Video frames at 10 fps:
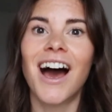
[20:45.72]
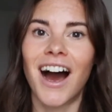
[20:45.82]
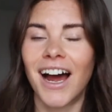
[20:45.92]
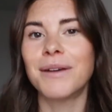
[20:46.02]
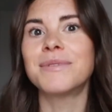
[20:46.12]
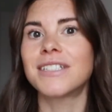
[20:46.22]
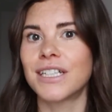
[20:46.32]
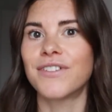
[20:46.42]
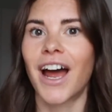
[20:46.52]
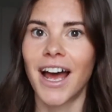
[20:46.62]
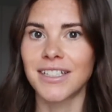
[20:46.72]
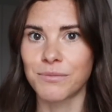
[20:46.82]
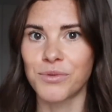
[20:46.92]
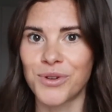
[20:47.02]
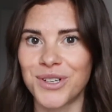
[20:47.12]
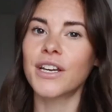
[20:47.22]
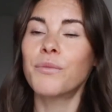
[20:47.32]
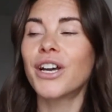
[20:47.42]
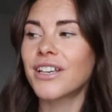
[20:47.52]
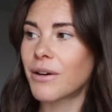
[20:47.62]
I am stiff as a board. So
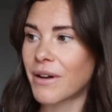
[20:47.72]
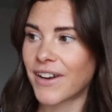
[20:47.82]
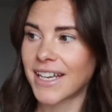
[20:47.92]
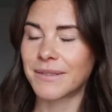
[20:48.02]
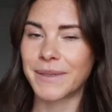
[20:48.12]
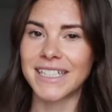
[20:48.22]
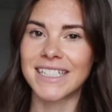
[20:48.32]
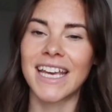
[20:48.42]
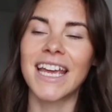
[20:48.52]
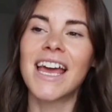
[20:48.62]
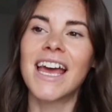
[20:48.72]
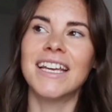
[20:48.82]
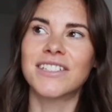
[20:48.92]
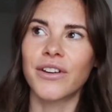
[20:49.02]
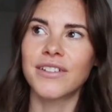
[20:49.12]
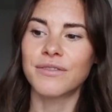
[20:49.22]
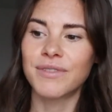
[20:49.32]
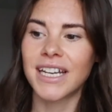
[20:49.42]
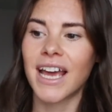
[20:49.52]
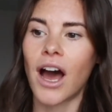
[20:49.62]
working on my flexibility is going to
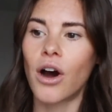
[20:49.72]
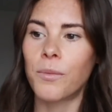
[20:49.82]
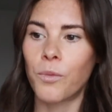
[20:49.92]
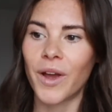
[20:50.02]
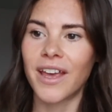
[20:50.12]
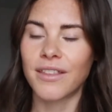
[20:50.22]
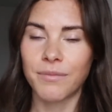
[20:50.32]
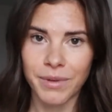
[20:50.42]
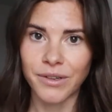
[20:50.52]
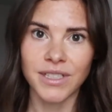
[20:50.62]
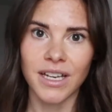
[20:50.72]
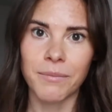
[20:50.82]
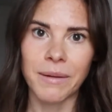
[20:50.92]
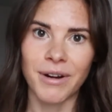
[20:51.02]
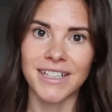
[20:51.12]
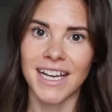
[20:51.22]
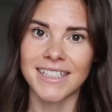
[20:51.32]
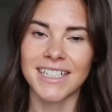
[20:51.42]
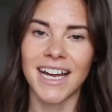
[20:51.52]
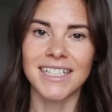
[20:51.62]
really help with building up my press
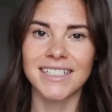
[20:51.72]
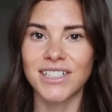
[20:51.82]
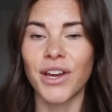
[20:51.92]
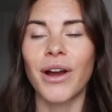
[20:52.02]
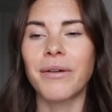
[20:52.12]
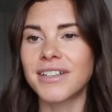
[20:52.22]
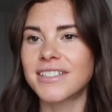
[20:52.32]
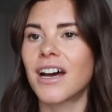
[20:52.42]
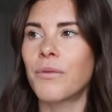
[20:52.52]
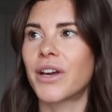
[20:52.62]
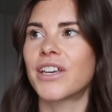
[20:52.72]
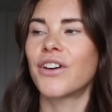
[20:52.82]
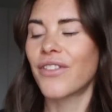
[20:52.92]
handstands. So I'm going to start working on